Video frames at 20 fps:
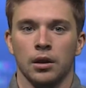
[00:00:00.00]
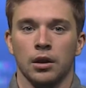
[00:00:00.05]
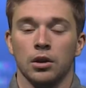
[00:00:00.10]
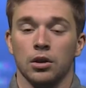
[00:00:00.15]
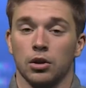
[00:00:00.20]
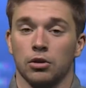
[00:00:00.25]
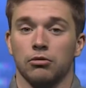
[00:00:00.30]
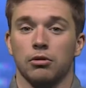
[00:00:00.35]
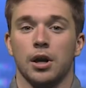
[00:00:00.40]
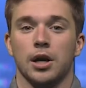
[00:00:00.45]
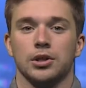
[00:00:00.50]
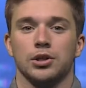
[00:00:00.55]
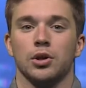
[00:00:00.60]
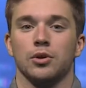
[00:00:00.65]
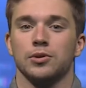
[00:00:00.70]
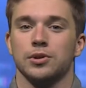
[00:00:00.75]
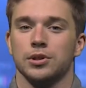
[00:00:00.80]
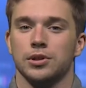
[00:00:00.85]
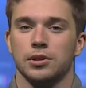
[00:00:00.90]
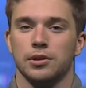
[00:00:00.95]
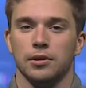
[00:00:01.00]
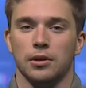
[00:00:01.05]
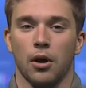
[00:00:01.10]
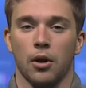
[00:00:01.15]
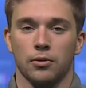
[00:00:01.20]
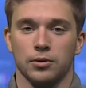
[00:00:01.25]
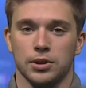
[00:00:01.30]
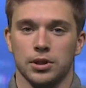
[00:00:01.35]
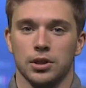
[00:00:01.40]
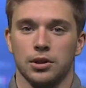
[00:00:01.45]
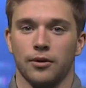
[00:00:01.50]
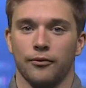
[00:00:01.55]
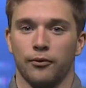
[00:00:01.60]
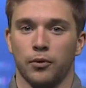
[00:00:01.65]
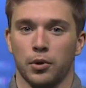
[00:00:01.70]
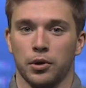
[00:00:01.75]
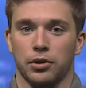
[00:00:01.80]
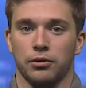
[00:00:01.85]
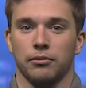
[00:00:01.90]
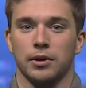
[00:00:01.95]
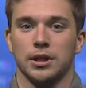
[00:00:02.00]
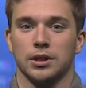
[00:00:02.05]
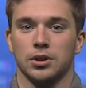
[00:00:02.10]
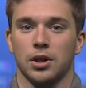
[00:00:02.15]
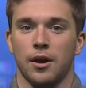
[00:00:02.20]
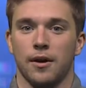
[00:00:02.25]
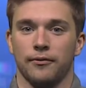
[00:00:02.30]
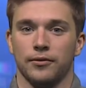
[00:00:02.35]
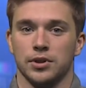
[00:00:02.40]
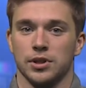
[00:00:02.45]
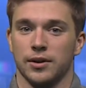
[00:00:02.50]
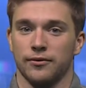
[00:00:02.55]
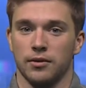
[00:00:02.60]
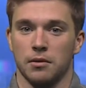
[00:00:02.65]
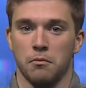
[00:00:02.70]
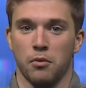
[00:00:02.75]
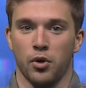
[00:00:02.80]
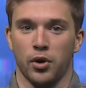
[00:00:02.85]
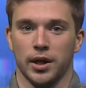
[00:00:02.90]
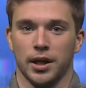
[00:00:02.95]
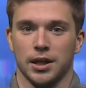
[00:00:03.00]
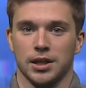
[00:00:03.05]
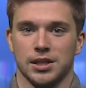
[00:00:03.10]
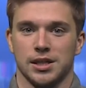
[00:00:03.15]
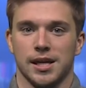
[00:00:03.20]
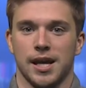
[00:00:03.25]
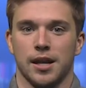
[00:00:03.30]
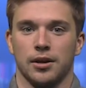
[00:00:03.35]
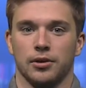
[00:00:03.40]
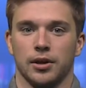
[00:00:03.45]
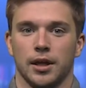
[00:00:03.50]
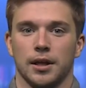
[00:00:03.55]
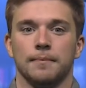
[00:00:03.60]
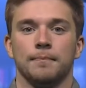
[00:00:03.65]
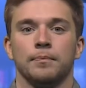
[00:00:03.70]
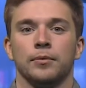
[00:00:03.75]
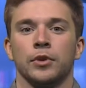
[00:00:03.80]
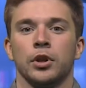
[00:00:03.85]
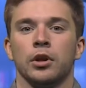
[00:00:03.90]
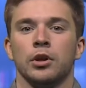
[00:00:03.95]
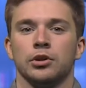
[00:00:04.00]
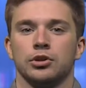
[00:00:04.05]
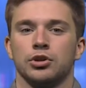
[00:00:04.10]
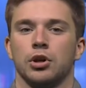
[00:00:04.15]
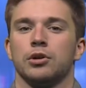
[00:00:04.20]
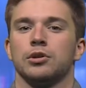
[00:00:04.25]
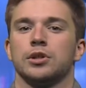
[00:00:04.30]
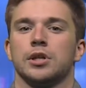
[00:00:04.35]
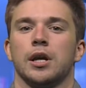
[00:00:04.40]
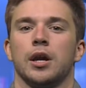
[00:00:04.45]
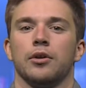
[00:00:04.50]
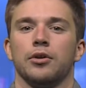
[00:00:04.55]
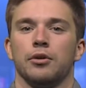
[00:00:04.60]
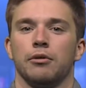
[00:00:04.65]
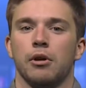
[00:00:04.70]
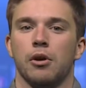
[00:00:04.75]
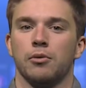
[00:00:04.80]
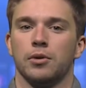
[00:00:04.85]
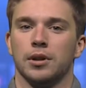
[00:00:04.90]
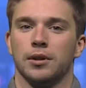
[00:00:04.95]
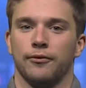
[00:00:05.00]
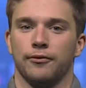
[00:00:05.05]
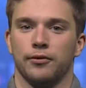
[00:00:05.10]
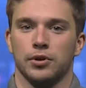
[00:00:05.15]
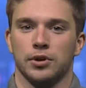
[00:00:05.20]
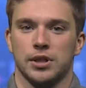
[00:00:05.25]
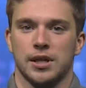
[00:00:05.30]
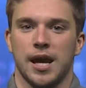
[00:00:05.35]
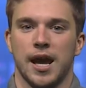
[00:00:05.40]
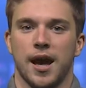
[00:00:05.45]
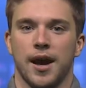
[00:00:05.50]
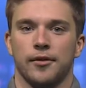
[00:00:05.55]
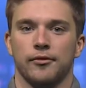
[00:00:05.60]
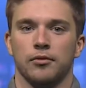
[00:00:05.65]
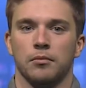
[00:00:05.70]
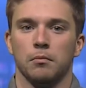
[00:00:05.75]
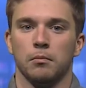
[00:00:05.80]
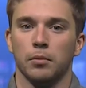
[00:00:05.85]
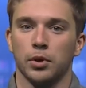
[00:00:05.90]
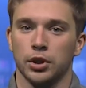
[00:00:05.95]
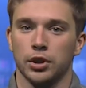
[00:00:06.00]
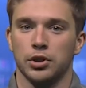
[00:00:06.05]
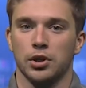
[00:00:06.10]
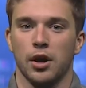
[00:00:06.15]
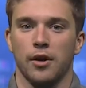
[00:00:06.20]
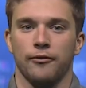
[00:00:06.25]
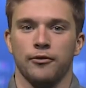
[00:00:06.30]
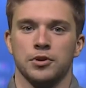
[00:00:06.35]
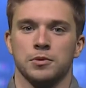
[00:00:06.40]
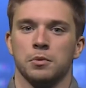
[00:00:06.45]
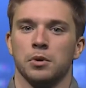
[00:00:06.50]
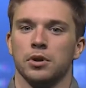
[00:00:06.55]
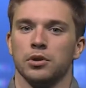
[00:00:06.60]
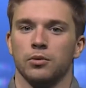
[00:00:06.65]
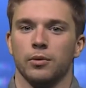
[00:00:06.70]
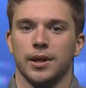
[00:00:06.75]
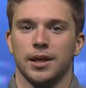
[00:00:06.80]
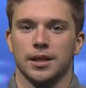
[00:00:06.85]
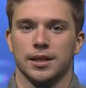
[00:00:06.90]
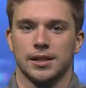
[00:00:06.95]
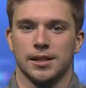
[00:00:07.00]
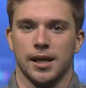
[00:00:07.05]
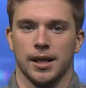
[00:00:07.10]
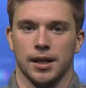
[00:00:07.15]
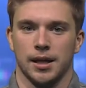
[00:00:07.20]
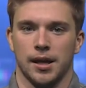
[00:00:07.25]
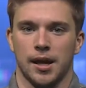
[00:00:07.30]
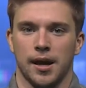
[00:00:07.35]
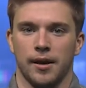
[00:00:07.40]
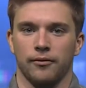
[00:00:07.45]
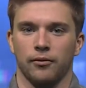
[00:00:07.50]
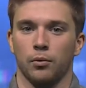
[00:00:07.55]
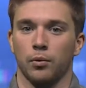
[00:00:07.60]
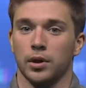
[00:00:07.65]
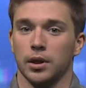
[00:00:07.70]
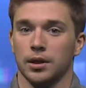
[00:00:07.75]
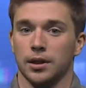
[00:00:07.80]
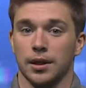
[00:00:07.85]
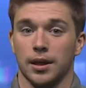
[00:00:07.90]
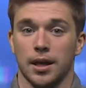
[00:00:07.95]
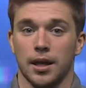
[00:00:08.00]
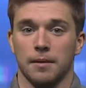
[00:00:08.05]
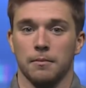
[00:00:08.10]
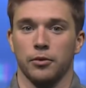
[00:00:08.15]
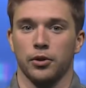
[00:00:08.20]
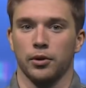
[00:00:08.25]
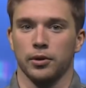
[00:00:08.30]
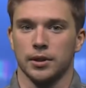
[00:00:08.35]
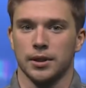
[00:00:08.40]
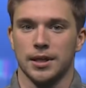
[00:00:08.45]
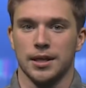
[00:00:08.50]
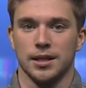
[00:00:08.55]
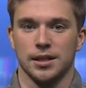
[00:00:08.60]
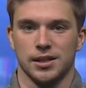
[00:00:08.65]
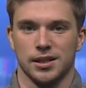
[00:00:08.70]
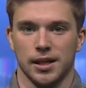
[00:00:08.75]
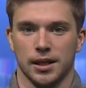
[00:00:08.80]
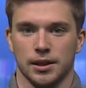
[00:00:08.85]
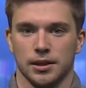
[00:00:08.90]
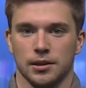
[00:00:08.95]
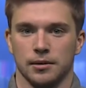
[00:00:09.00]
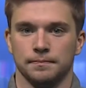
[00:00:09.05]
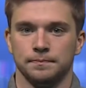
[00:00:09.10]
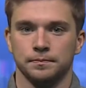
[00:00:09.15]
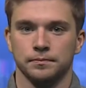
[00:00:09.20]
Lacrosse hosted the 4th-ranked Dolphins of Lemoyne on Saturday. Chargers held their own in the first half, but the Dolphins pulled away in the second half, winning the game 13-6.